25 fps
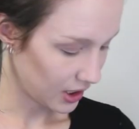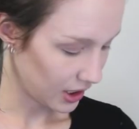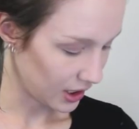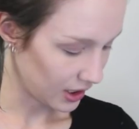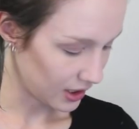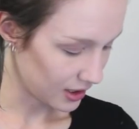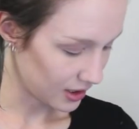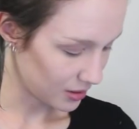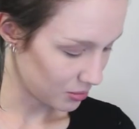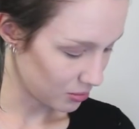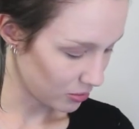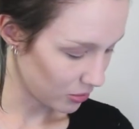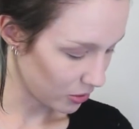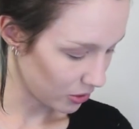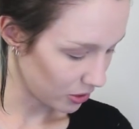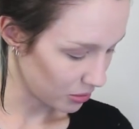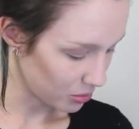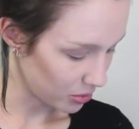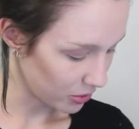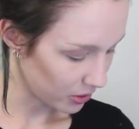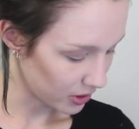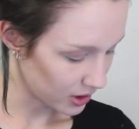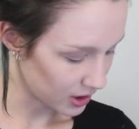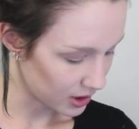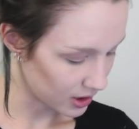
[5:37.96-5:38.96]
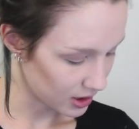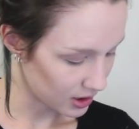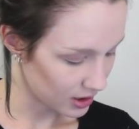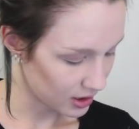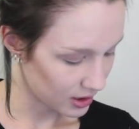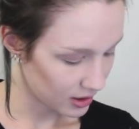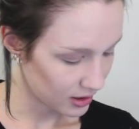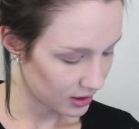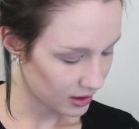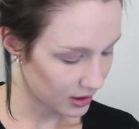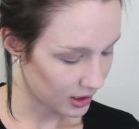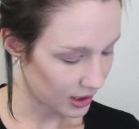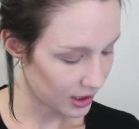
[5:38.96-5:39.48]
It's more important
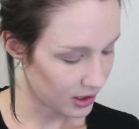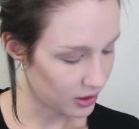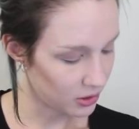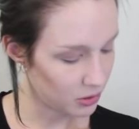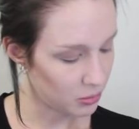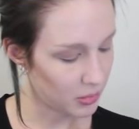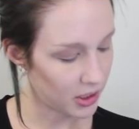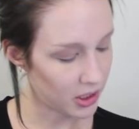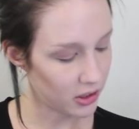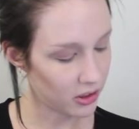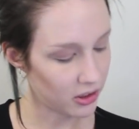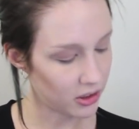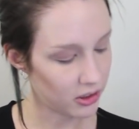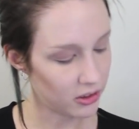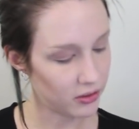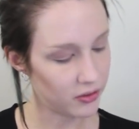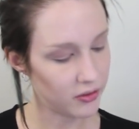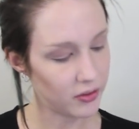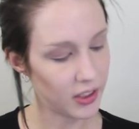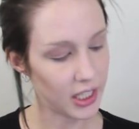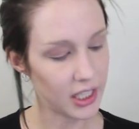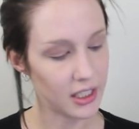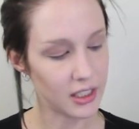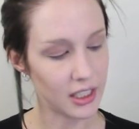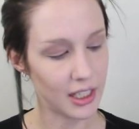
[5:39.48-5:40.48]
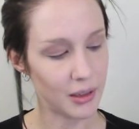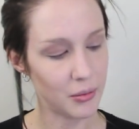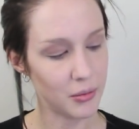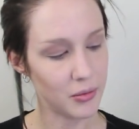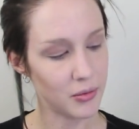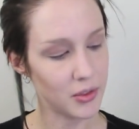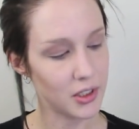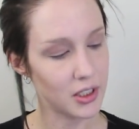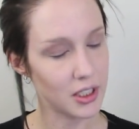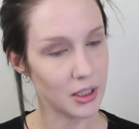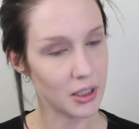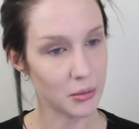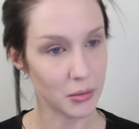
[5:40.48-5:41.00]
that you make her face shape
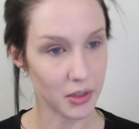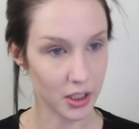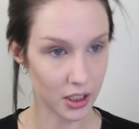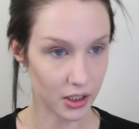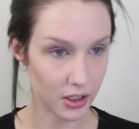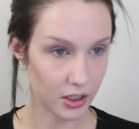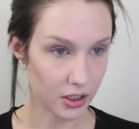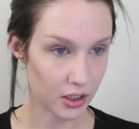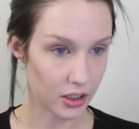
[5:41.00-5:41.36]
similar to